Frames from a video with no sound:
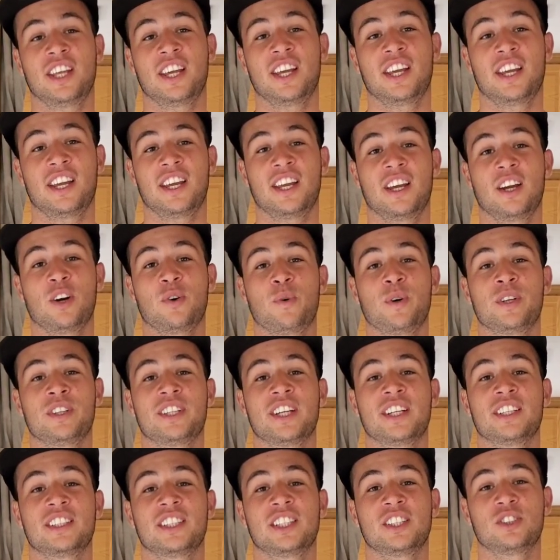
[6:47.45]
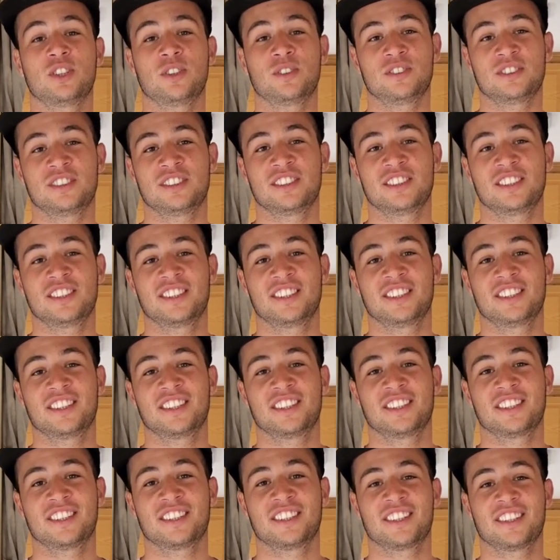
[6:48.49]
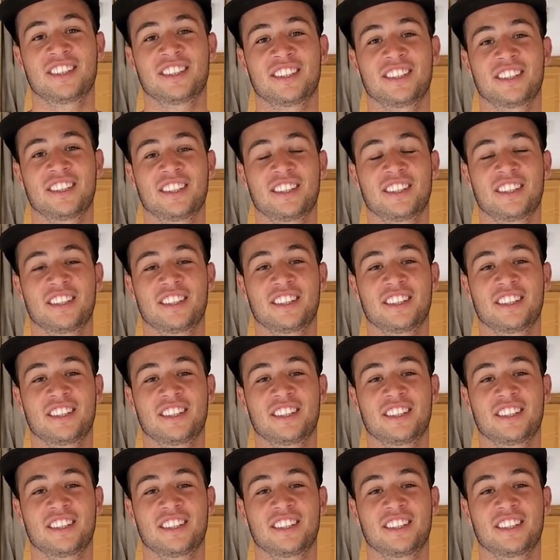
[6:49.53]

The winter season. Now, the